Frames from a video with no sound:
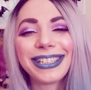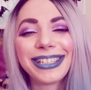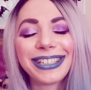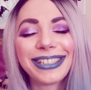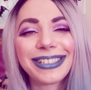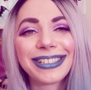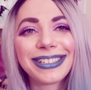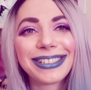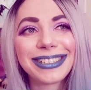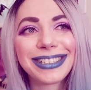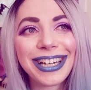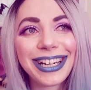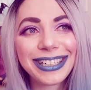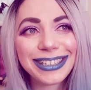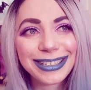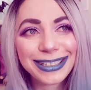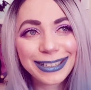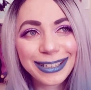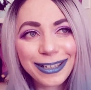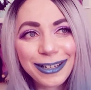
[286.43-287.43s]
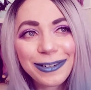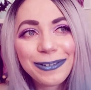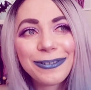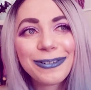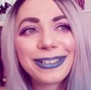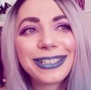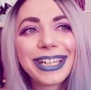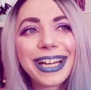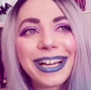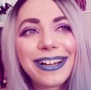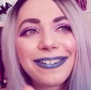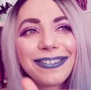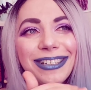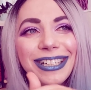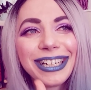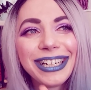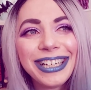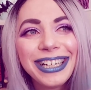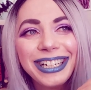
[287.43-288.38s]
it just had slowed down